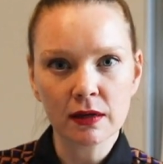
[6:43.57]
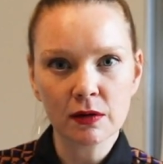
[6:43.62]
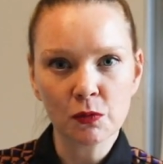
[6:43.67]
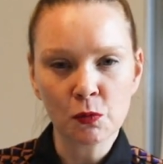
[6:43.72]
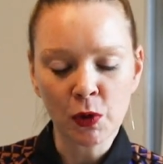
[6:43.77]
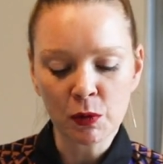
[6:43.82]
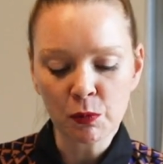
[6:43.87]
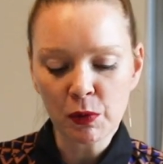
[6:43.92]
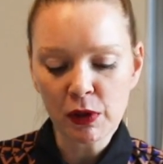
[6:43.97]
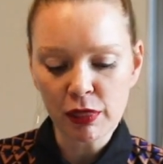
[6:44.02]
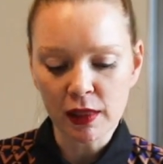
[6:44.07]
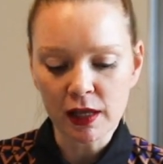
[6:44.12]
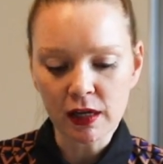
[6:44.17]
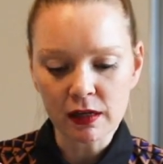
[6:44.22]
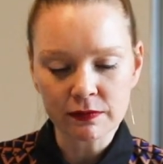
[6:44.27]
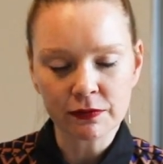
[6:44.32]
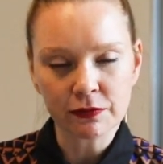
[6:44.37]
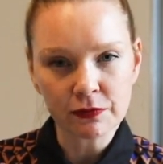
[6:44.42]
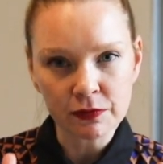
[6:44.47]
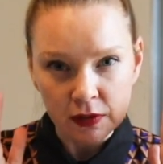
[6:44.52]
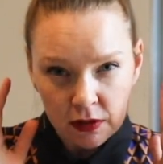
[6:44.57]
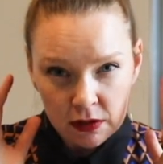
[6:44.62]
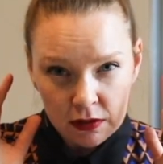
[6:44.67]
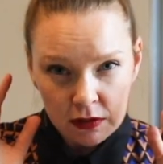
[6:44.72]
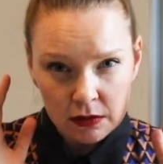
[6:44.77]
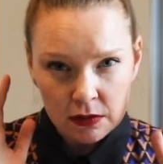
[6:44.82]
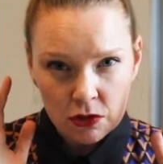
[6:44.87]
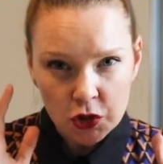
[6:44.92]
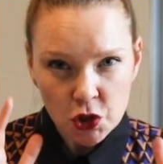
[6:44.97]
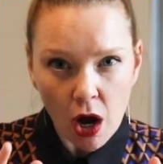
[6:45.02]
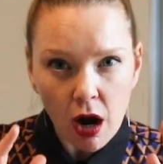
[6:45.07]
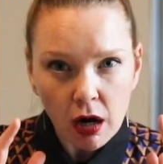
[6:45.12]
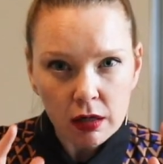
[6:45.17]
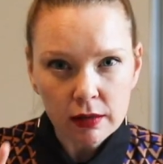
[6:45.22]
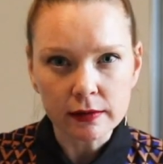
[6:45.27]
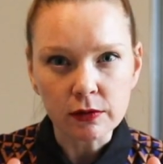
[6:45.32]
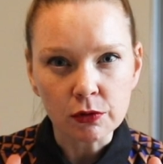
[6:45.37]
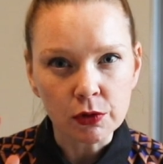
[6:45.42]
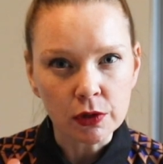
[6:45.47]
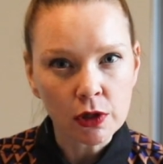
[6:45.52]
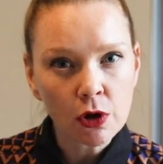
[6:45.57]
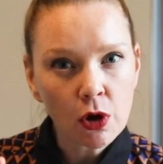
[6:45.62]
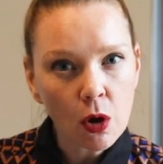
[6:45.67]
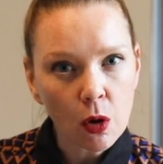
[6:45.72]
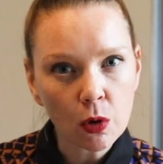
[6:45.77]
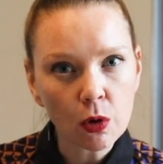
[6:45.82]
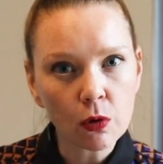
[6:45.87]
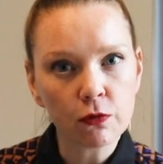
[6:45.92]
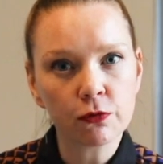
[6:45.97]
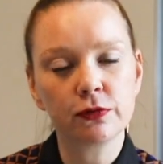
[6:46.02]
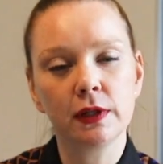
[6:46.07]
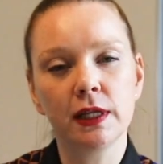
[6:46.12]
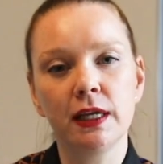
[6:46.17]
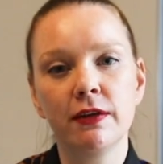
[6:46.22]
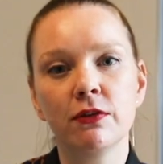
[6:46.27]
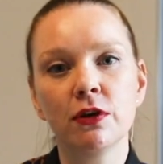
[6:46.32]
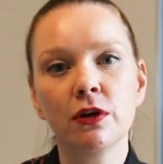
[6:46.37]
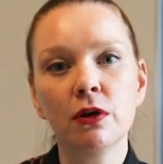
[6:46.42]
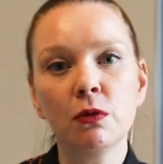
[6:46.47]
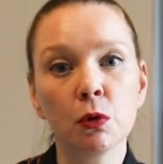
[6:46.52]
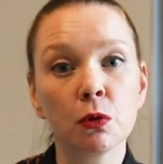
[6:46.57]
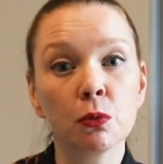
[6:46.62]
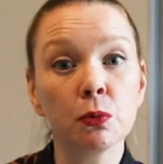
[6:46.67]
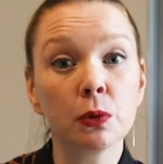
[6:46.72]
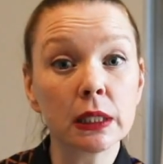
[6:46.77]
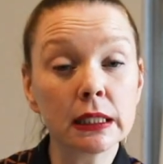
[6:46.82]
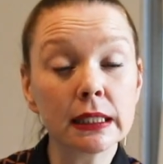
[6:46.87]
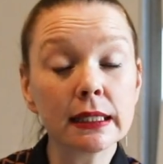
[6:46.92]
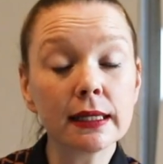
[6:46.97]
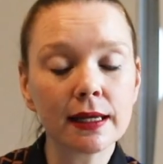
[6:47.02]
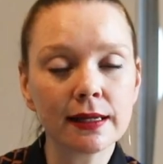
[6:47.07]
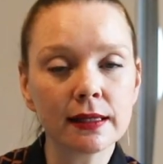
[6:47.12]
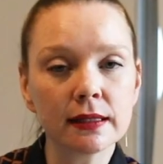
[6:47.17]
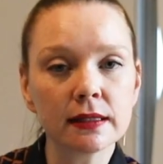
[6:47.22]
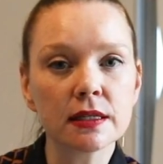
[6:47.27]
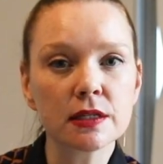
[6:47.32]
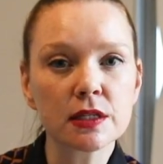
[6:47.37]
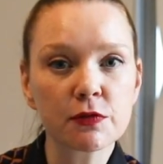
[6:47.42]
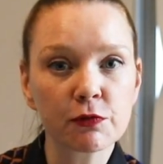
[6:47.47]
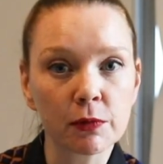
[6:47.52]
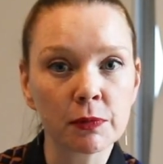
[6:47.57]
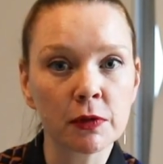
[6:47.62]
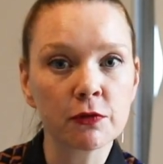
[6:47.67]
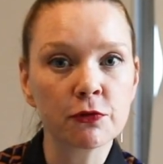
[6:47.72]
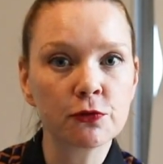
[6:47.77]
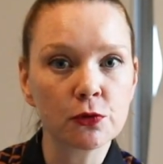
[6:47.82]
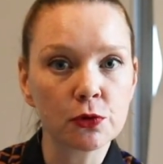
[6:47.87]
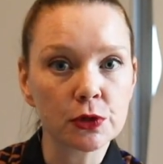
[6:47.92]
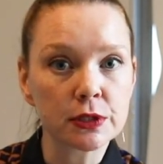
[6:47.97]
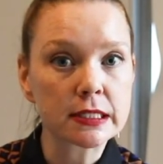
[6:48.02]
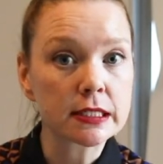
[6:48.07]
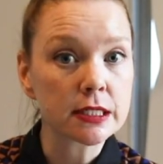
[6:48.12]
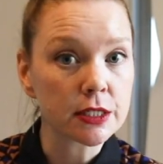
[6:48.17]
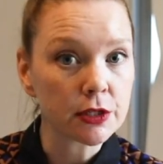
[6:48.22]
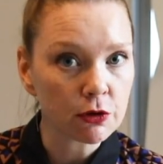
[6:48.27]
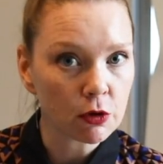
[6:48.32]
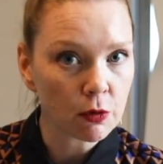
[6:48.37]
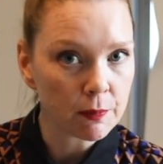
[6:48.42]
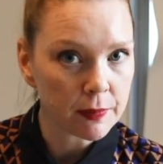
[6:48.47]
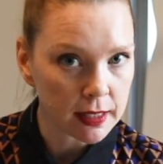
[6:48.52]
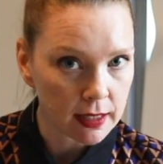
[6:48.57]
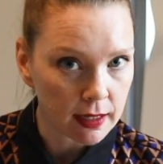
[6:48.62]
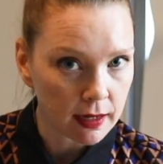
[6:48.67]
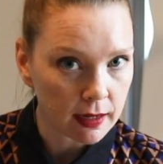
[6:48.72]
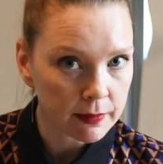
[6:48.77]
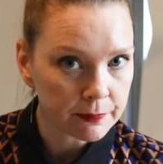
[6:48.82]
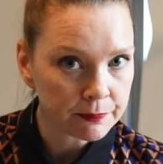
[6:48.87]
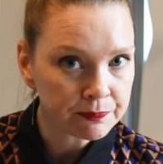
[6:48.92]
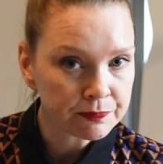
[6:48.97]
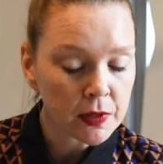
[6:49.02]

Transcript: when we think of the chocolate or cocoa flavor, we're really getting this from the Forastero bean.